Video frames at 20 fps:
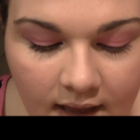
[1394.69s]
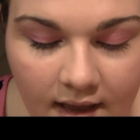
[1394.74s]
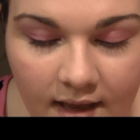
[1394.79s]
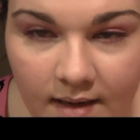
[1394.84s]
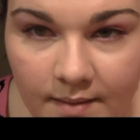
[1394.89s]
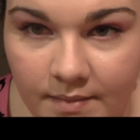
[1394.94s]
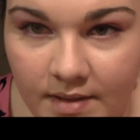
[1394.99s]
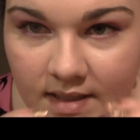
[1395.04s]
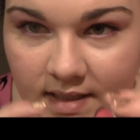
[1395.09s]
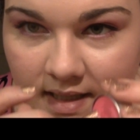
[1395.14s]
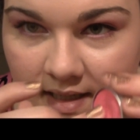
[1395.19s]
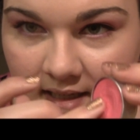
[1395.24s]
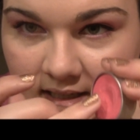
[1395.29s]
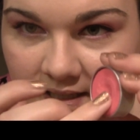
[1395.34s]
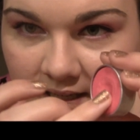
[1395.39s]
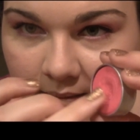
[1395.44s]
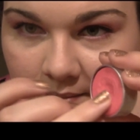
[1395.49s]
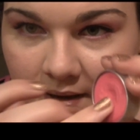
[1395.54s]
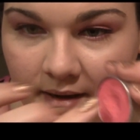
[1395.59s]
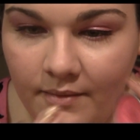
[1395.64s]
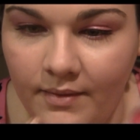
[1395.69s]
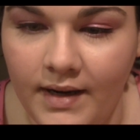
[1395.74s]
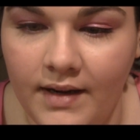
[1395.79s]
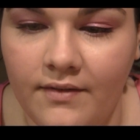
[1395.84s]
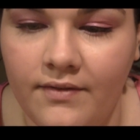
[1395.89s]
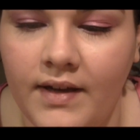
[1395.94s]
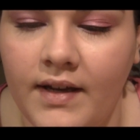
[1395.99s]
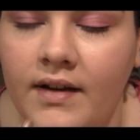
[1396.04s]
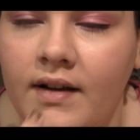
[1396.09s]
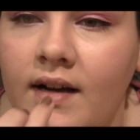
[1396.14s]
And I'm just going to dip my
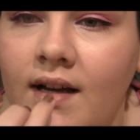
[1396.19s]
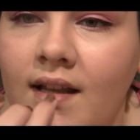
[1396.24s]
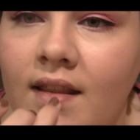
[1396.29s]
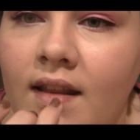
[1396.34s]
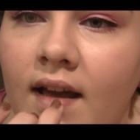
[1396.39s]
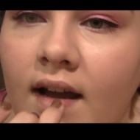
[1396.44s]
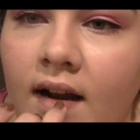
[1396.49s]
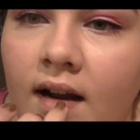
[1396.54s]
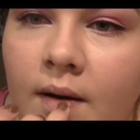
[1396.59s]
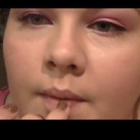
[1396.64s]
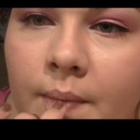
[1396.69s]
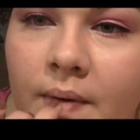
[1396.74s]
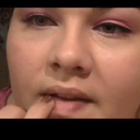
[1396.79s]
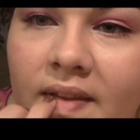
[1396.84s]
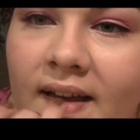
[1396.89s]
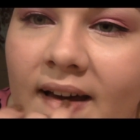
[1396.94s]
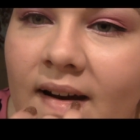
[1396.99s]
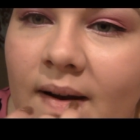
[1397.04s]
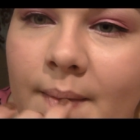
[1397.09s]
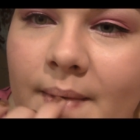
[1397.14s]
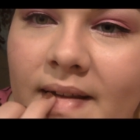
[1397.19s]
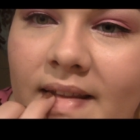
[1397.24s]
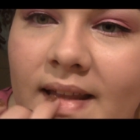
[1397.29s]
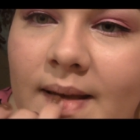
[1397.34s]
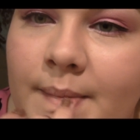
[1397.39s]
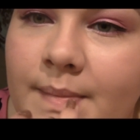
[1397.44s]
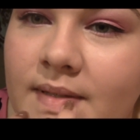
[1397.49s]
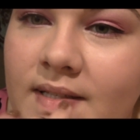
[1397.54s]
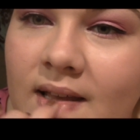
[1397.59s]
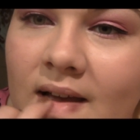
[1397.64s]
ring finger in there and put that on my
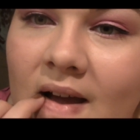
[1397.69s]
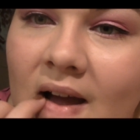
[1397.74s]
lips.